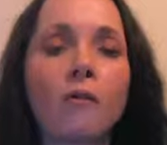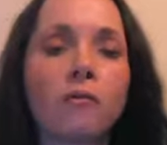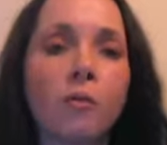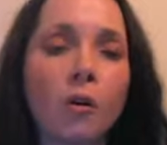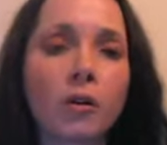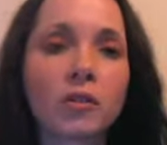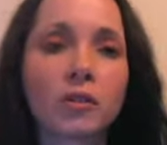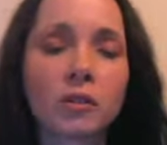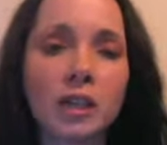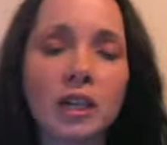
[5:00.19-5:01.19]
for
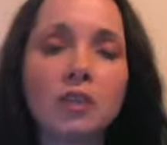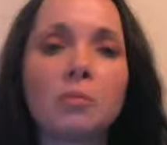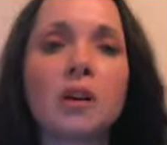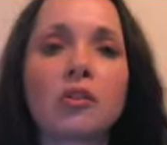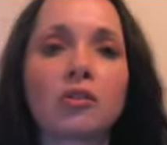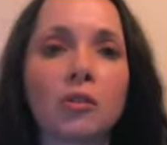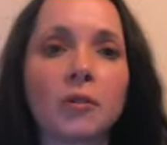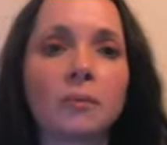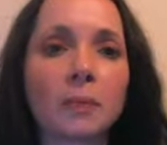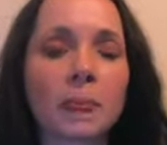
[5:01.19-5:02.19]
each
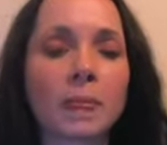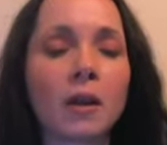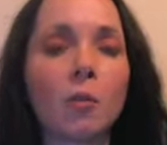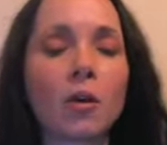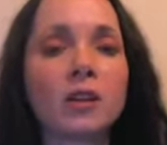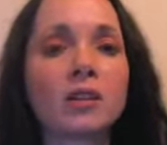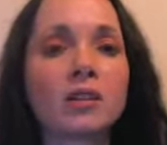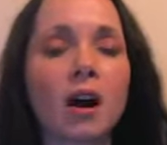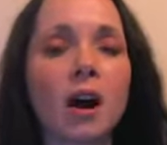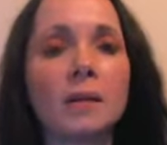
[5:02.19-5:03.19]
picture one at a
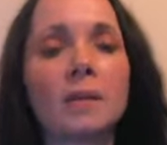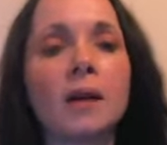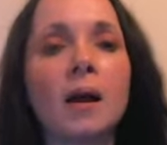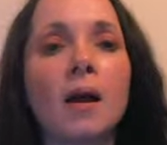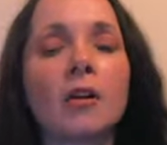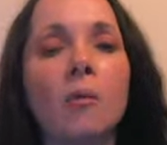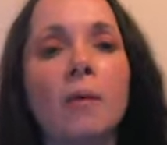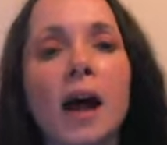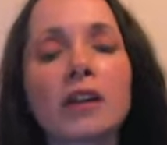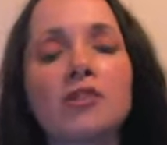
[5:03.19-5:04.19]
time, go
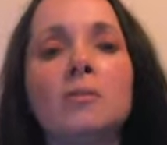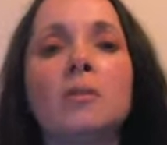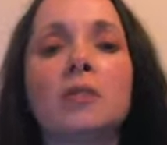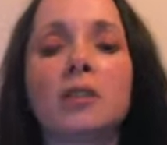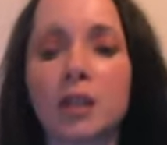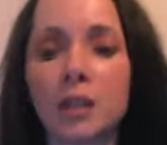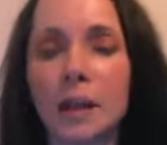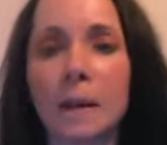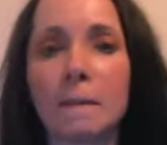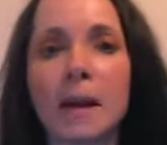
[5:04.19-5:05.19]
back to the bulletin
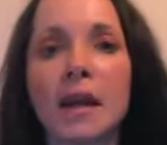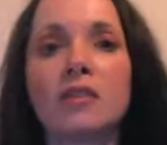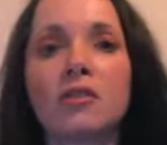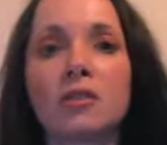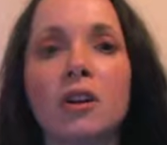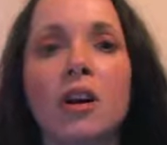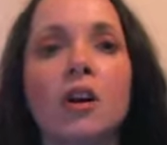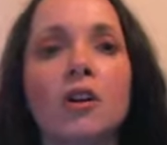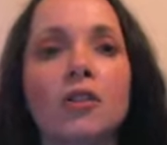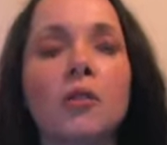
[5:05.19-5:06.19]
and paste
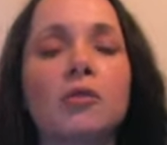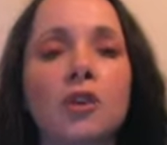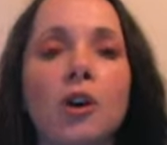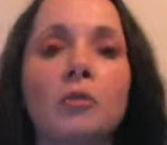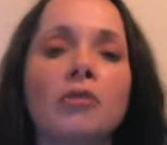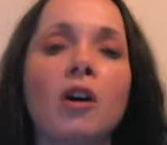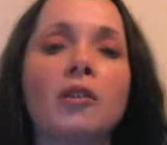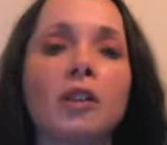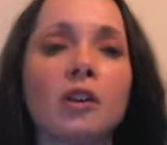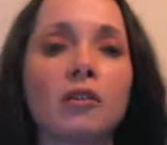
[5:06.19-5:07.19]
those codes
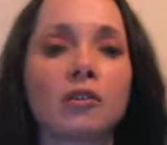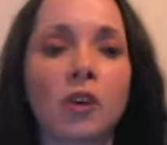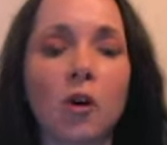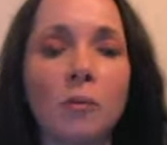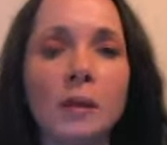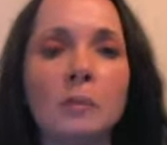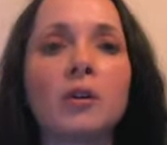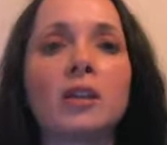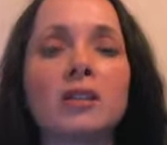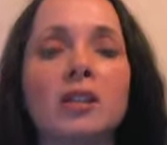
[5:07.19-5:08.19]
on there so
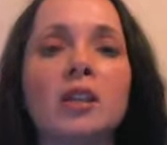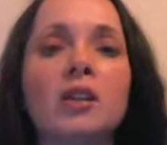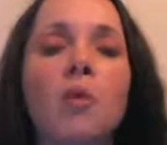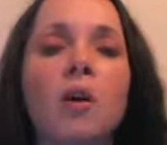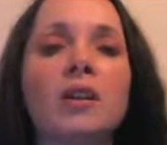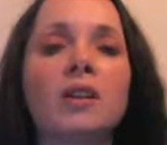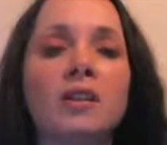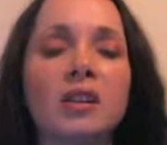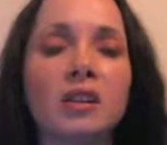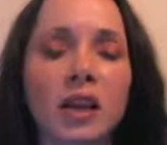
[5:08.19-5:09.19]
people can see what it
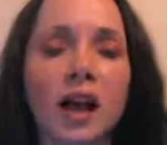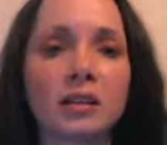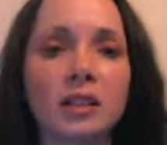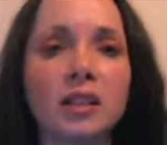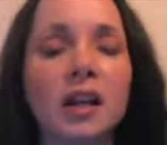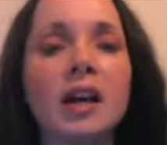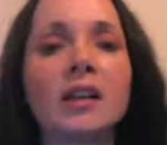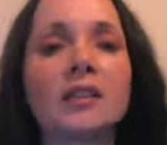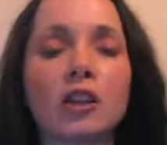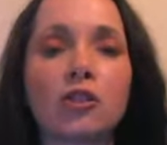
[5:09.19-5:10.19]
is exactly
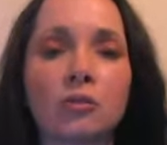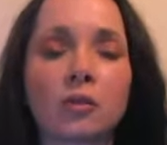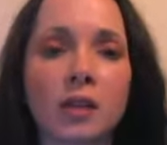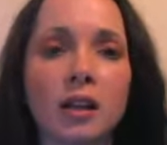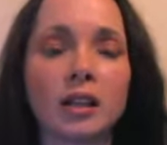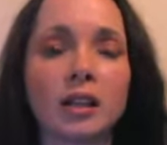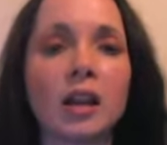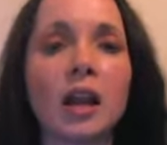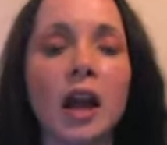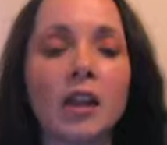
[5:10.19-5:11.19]
that you're selling.
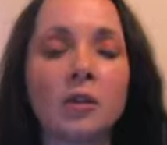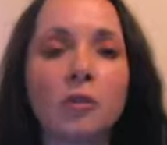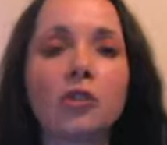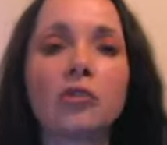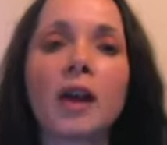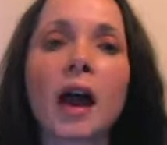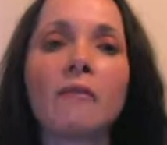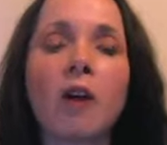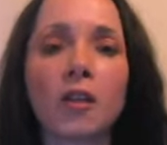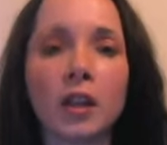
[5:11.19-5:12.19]
And then once you
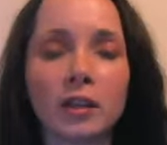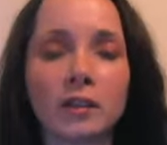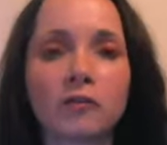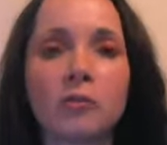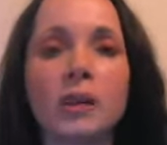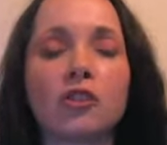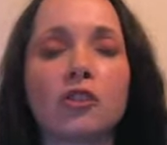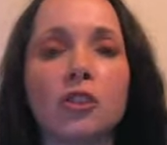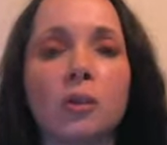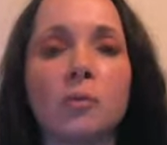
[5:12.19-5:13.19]
have all that
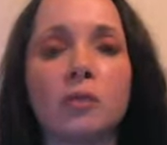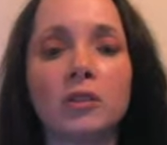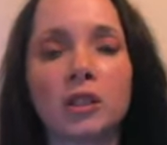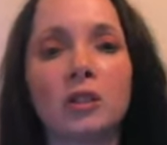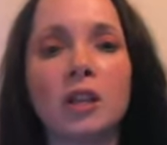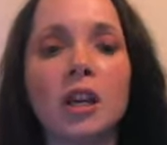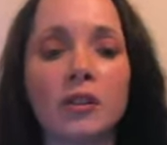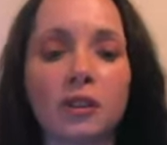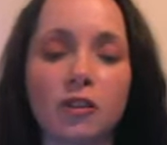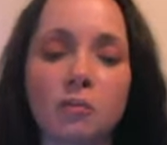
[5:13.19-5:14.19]
information in a bulletin,
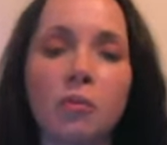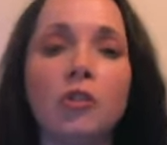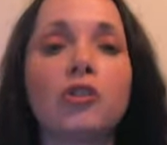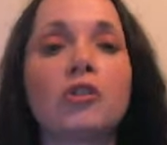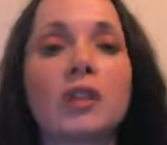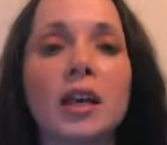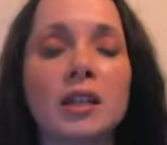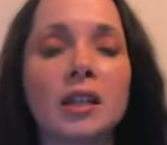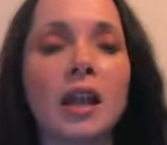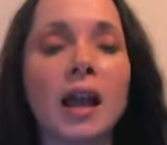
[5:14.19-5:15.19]
then just push
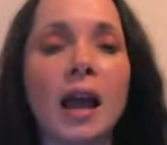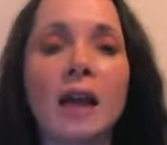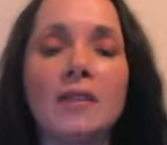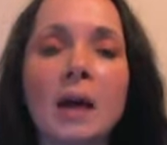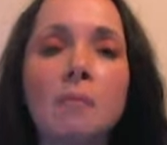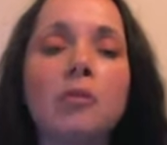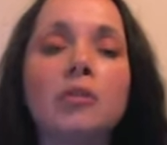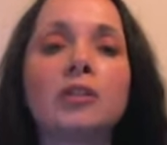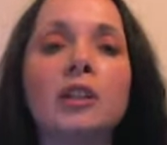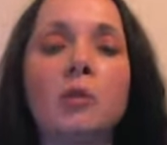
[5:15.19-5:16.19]
send, and that
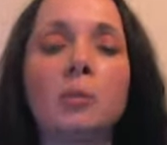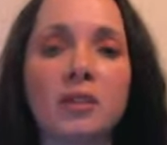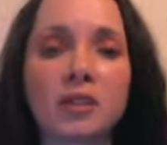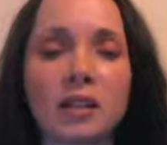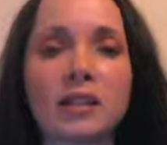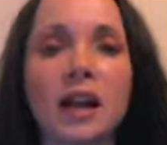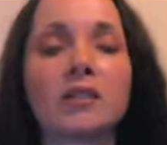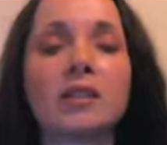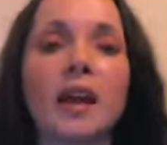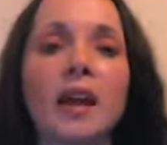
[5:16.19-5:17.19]
bulletin will be sent
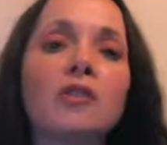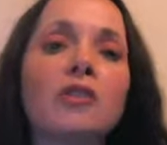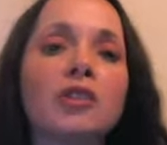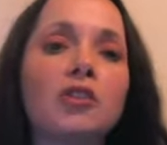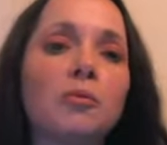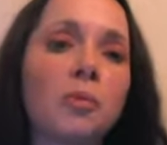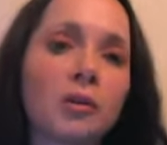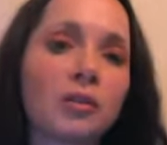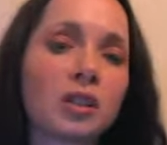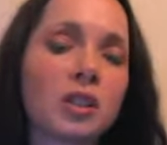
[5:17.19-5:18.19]
out to every single
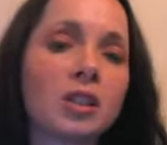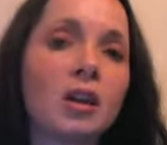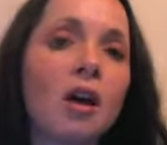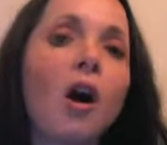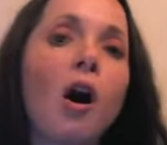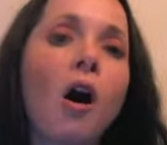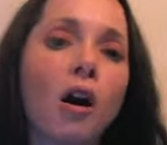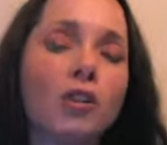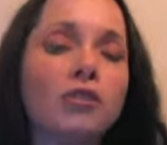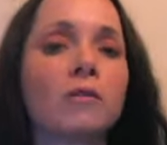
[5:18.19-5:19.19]
person
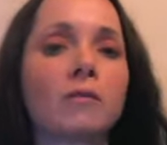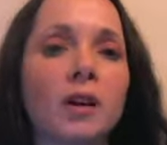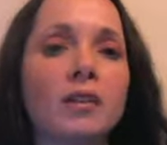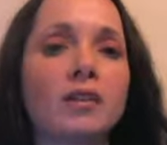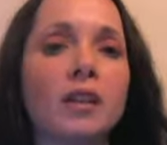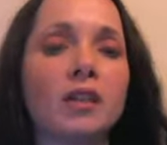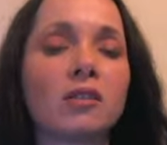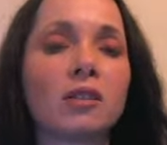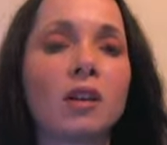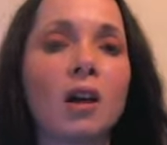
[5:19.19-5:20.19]
on your friends
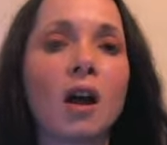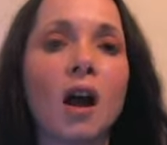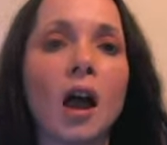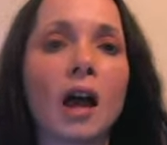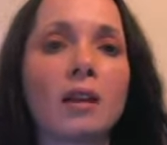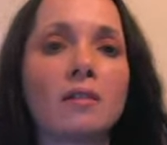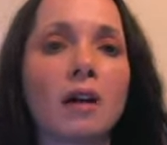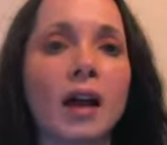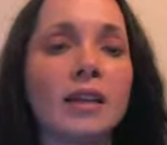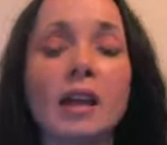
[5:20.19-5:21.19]
list. And
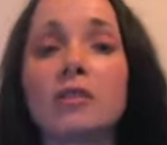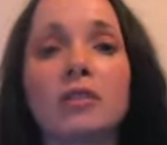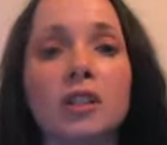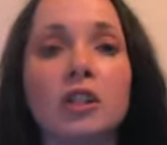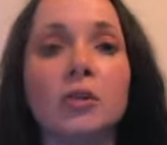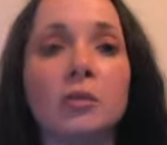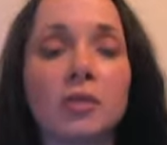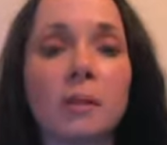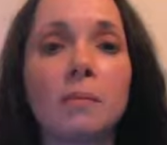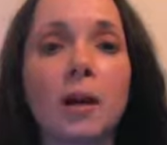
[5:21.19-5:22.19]
I guarantee you
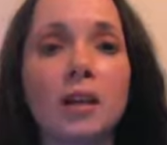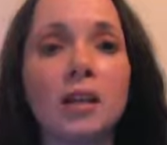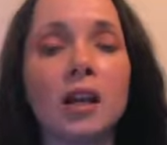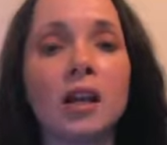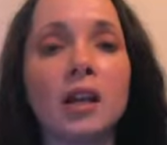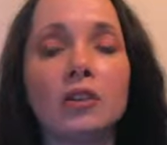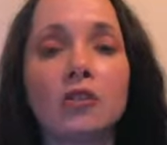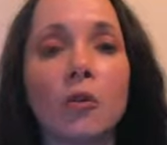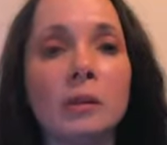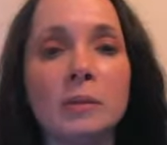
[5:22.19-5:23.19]
somebody is
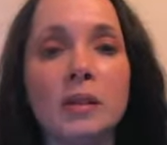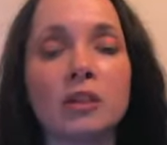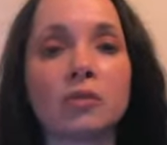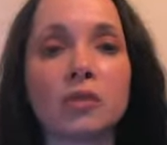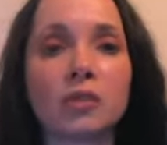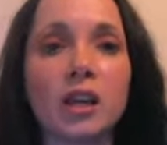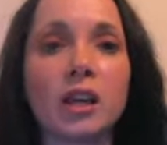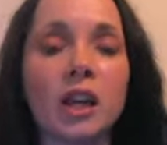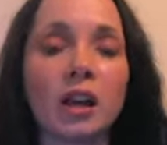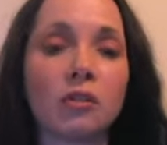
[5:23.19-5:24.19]
going to be
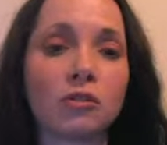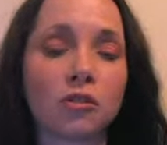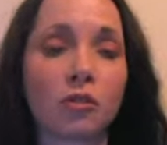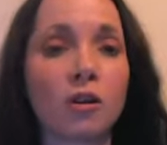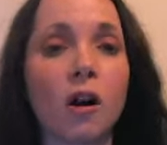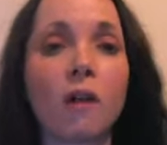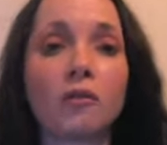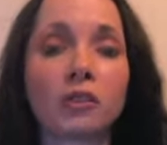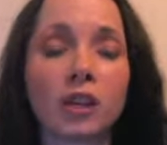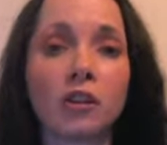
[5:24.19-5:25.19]
interested and start a
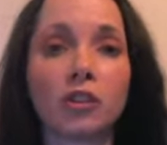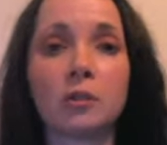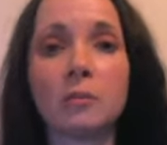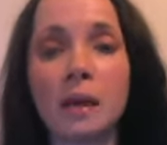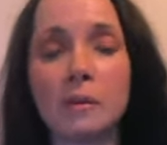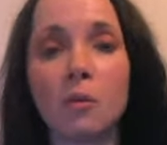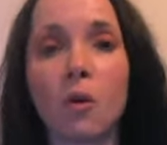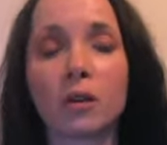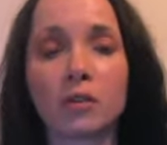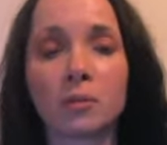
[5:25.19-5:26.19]
conversation and maybe
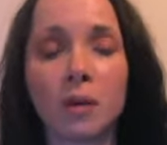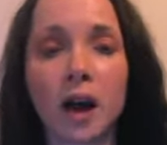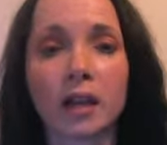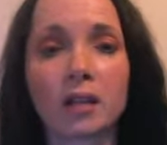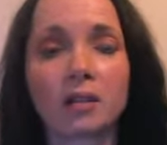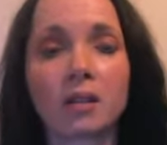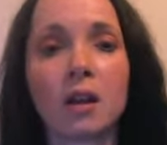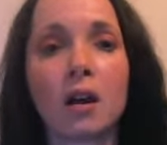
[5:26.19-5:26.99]
want to buy it.